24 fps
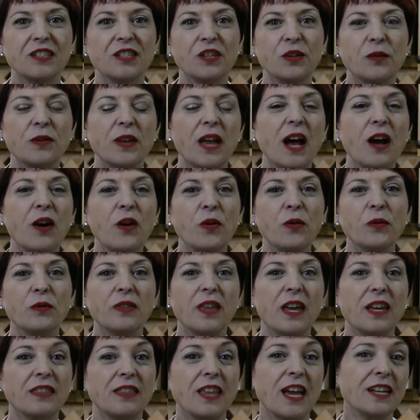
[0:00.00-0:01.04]
So now
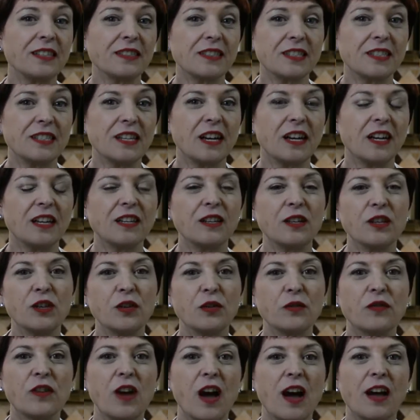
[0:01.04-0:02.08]
that that's done,
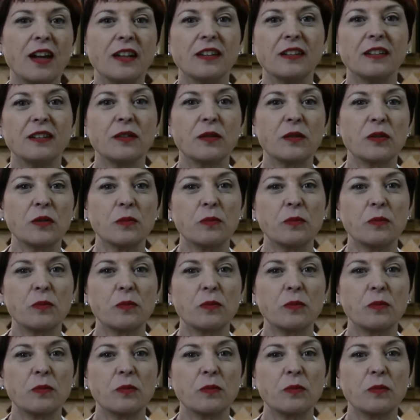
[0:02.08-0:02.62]
you've got